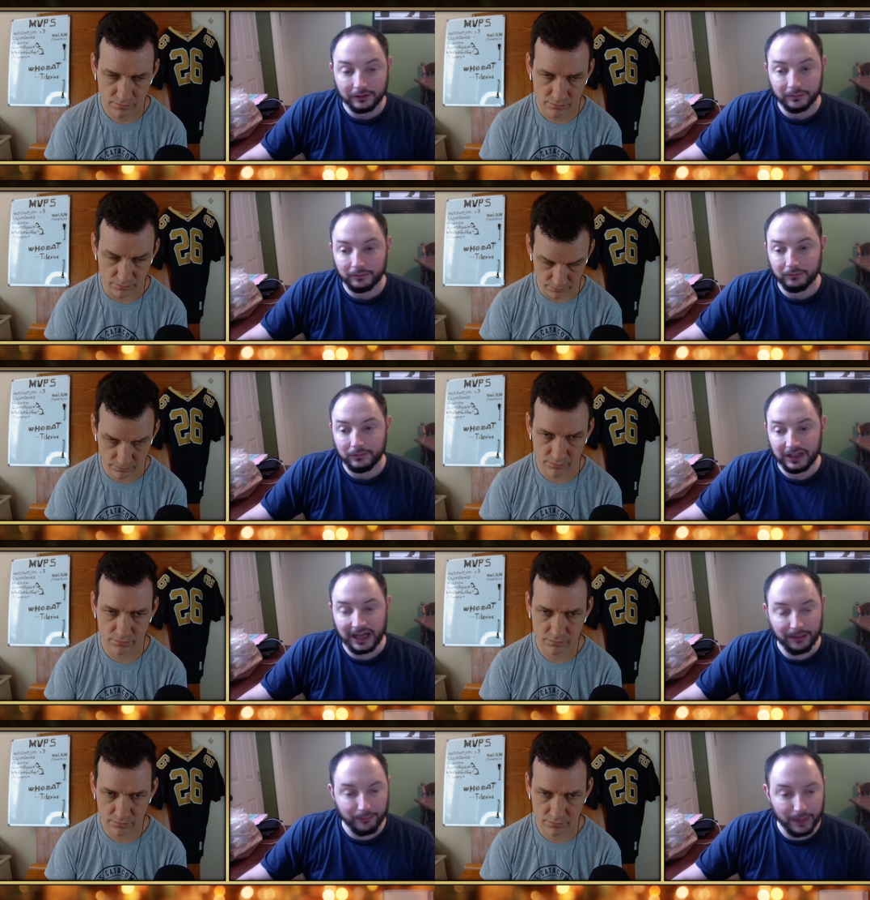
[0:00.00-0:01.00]
Speaker 1: Mm-hmm. You
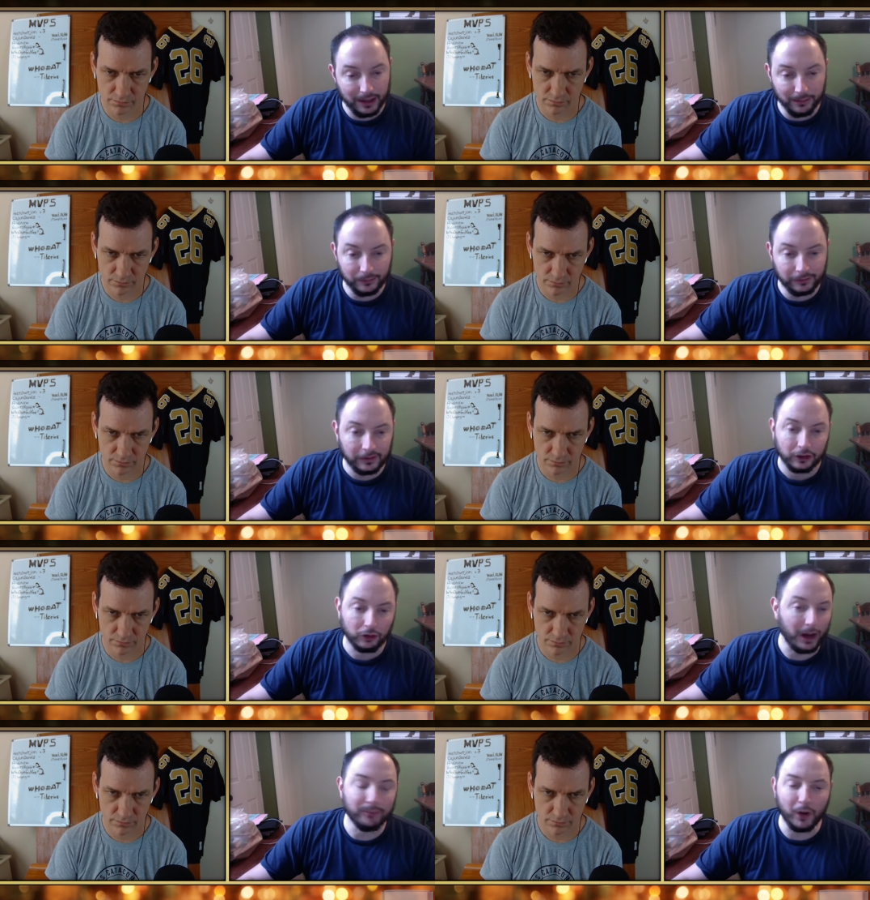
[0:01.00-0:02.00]
got Mims.
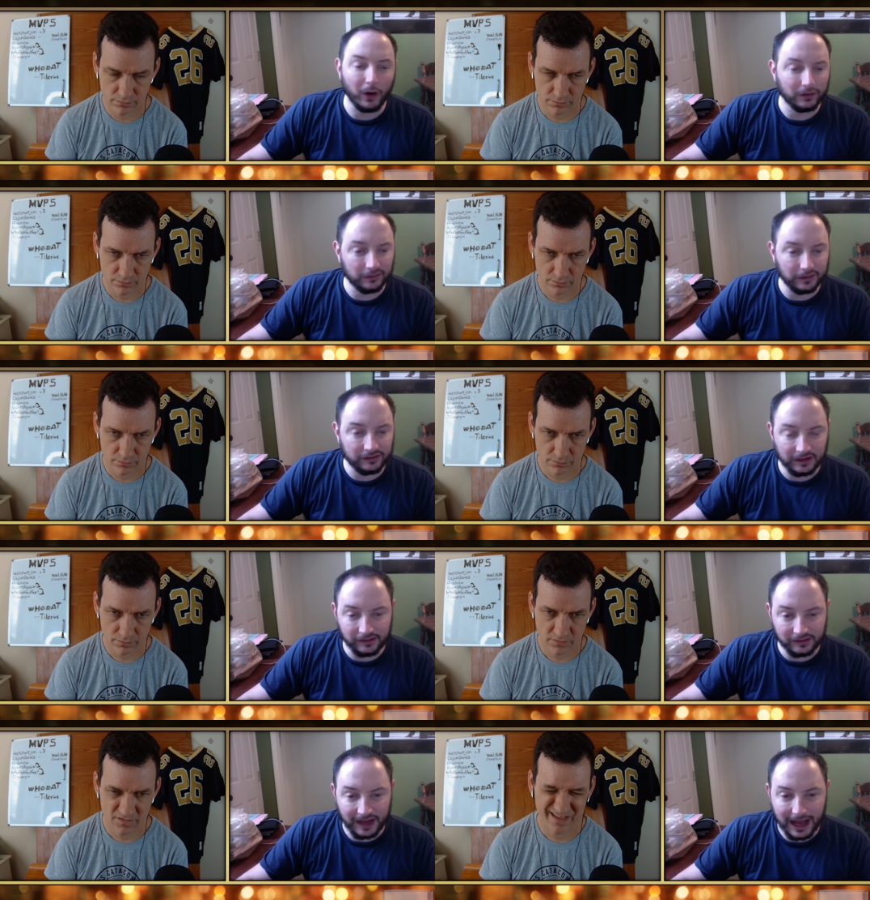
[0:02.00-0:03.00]
Graham Barton's listed as a
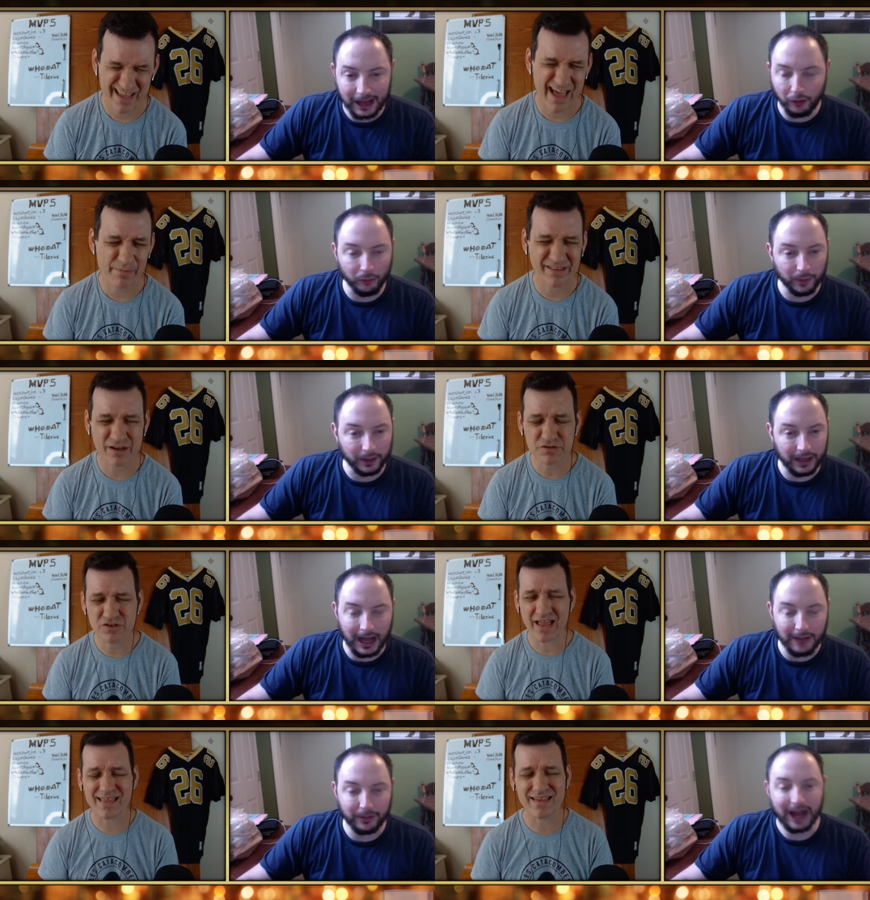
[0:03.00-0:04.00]
tackle. Yeah, but, but those. Are,
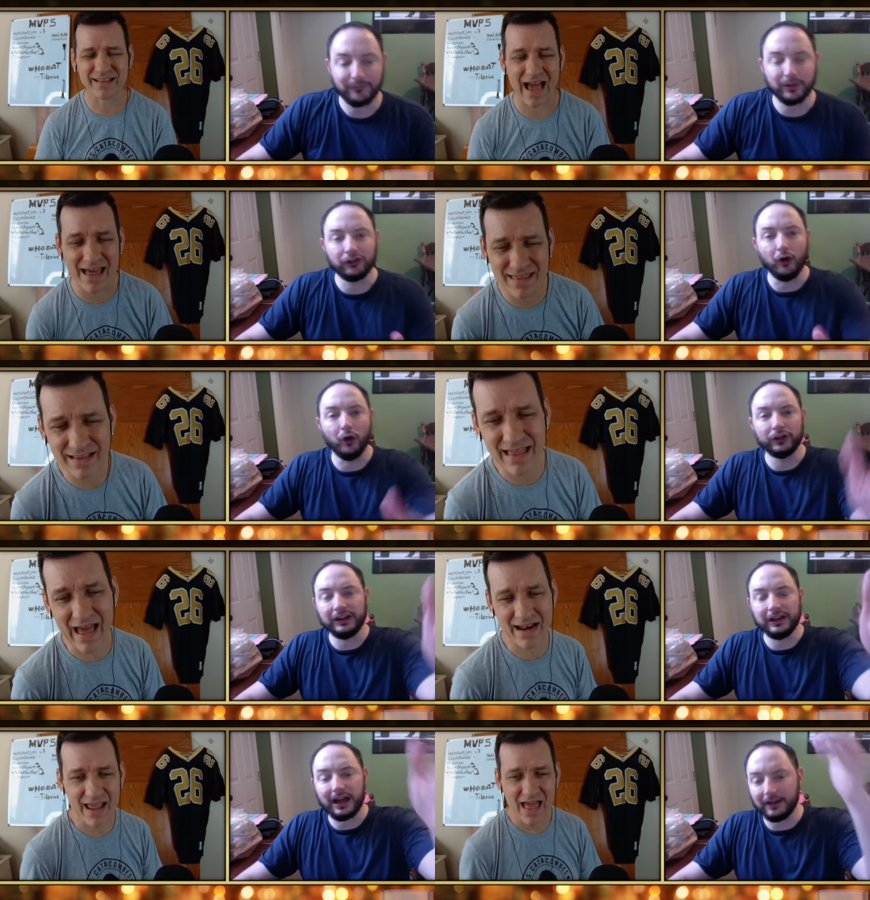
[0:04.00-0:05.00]
I, I, think, I think
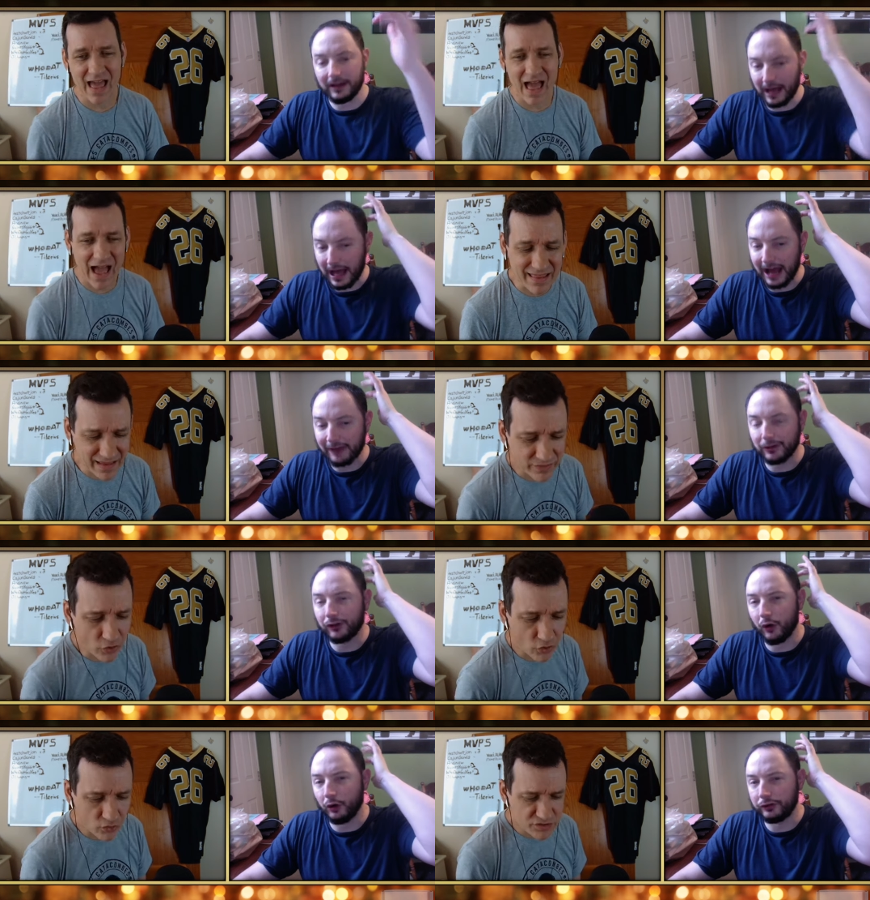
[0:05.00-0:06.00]
that.
Speaker 2: I think
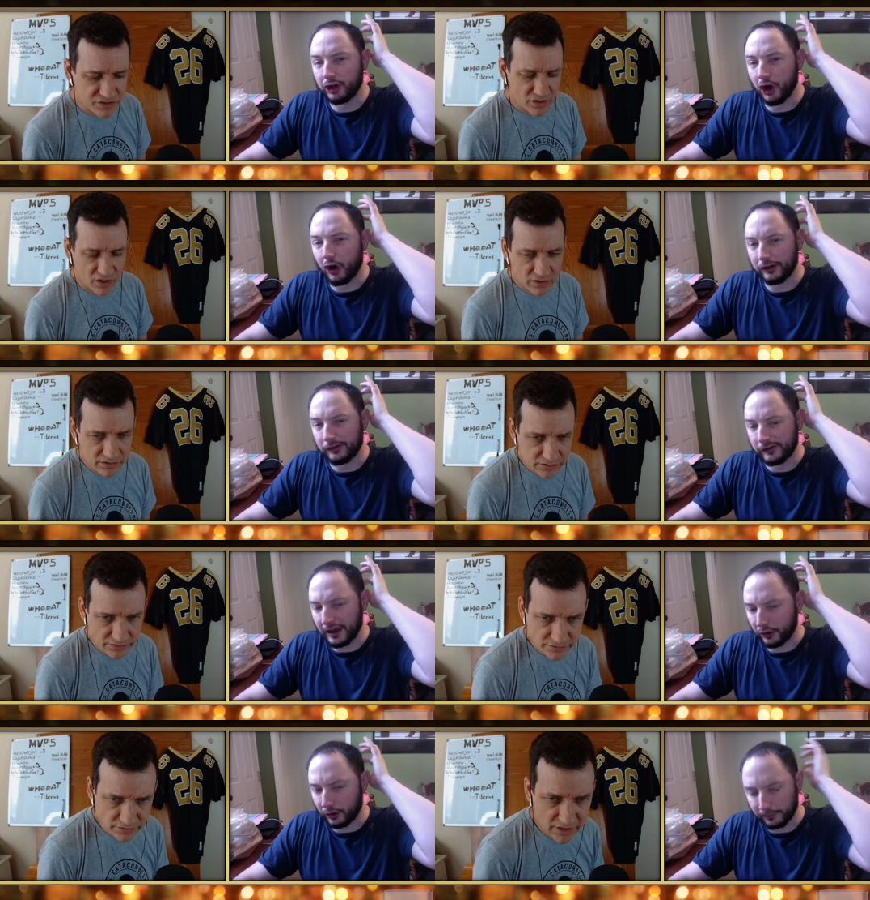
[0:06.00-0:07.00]
those guard
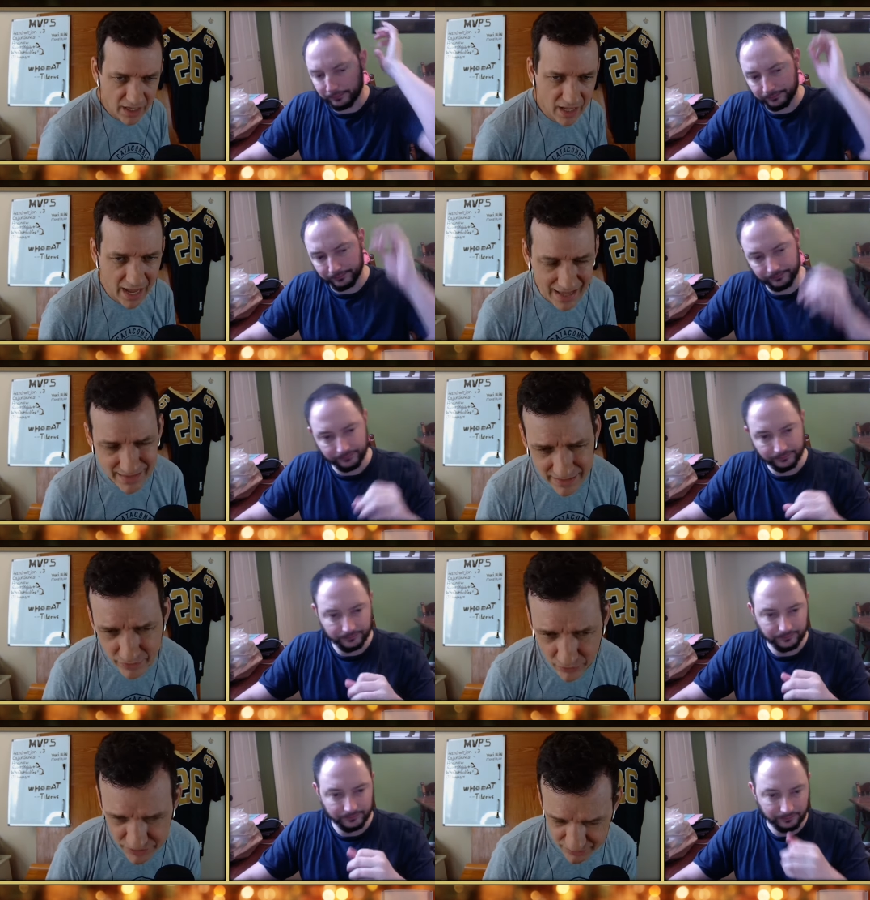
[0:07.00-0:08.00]
center. I think
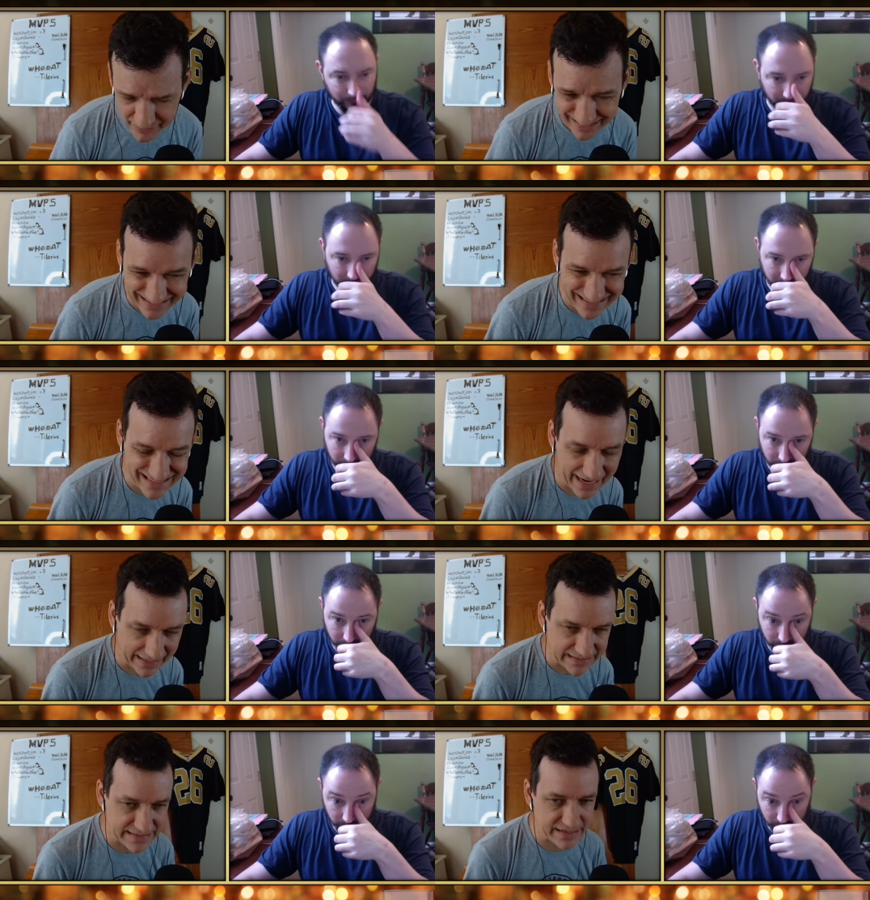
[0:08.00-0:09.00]
those are the, like the
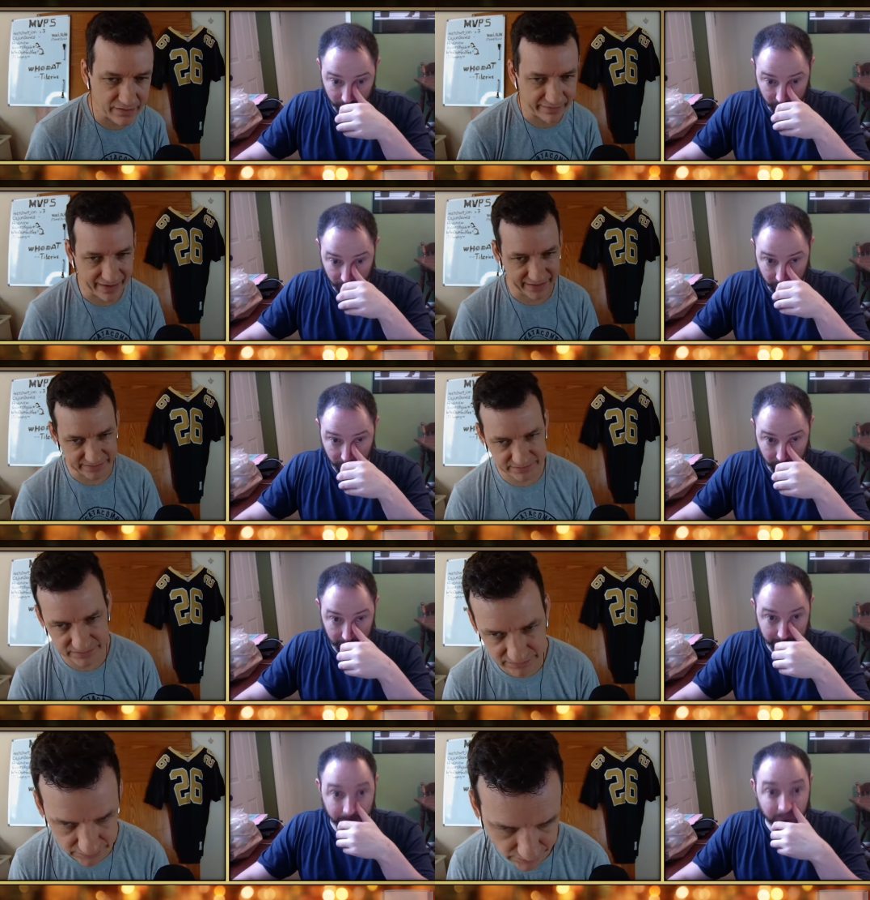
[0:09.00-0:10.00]
second tier
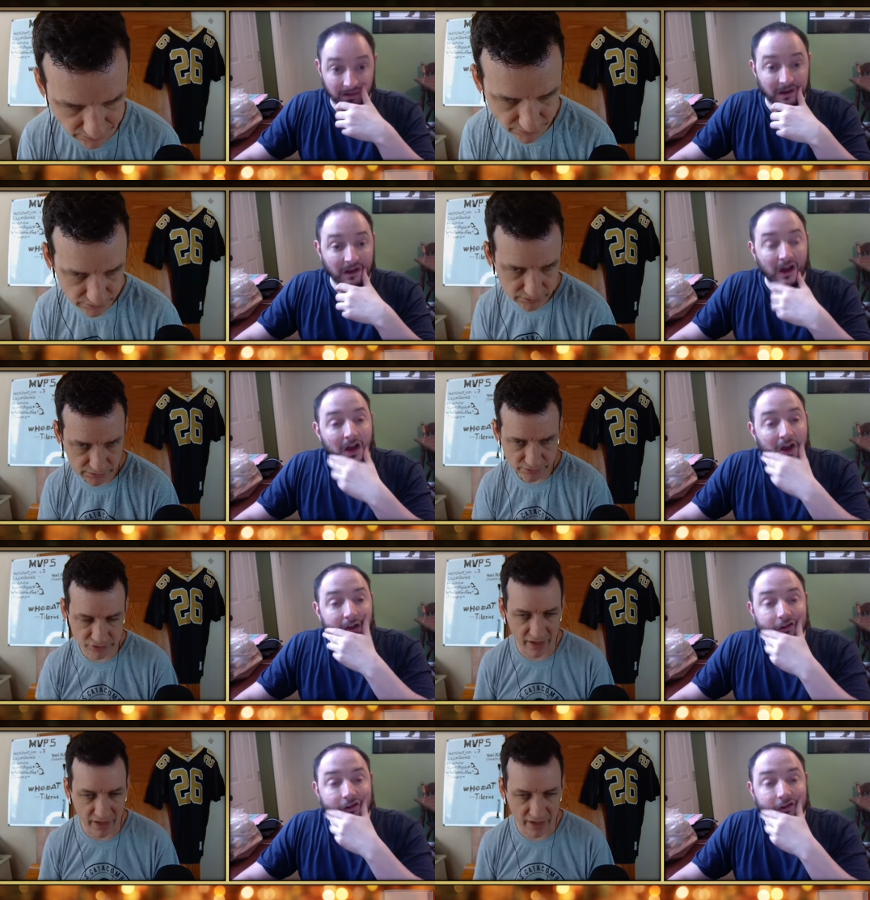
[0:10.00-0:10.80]
guys. So, I